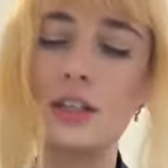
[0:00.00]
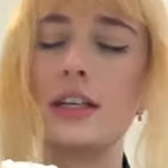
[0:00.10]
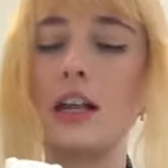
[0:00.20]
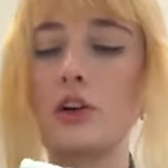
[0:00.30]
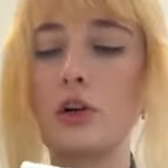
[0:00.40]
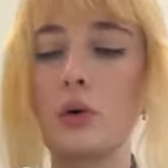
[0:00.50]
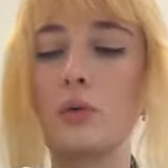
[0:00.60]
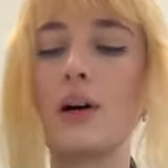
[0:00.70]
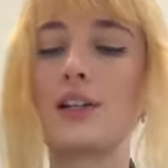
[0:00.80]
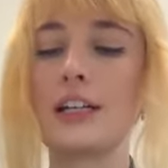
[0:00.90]
The yellow bow
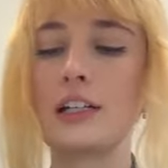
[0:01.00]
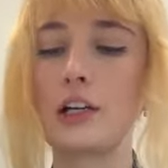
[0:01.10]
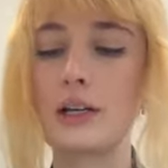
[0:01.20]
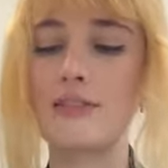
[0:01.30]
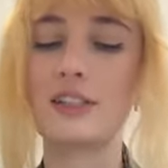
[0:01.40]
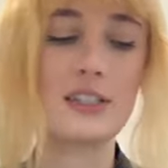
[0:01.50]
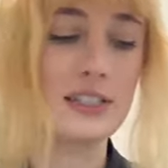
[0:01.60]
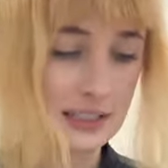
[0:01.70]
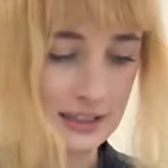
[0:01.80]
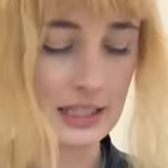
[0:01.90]
one can go down to
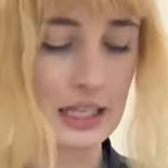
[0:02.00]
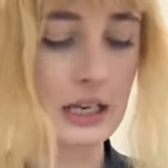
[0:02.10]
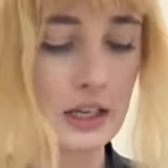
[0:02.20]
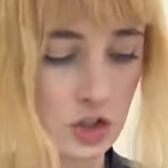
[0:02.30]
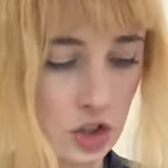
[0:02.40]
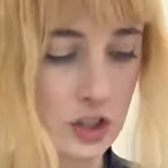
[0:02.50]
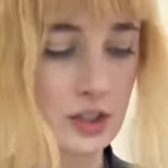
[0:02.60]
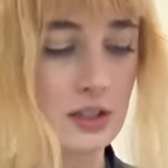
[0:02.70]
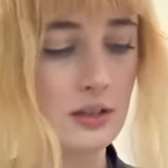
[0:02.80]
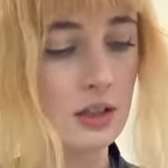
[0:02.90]
16
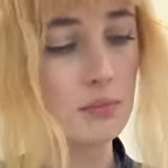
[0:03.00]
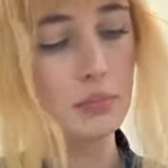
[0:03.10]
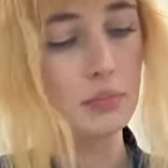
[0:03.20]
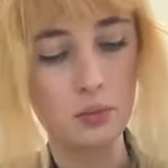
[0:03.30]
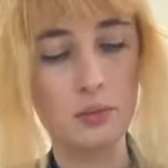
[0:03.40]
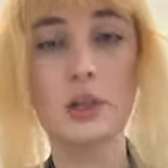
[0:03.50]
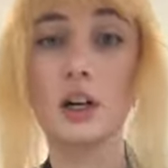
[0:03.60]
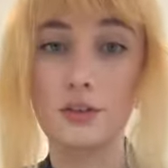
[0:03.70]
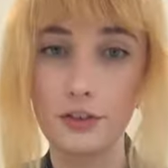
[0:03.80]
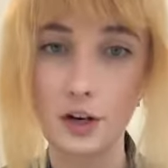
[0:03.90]
inches. Boom,
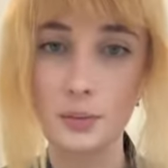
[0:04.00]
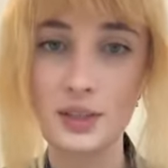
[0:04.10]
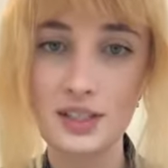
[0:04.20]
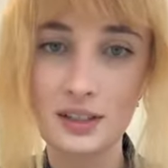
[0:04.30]
confirmed.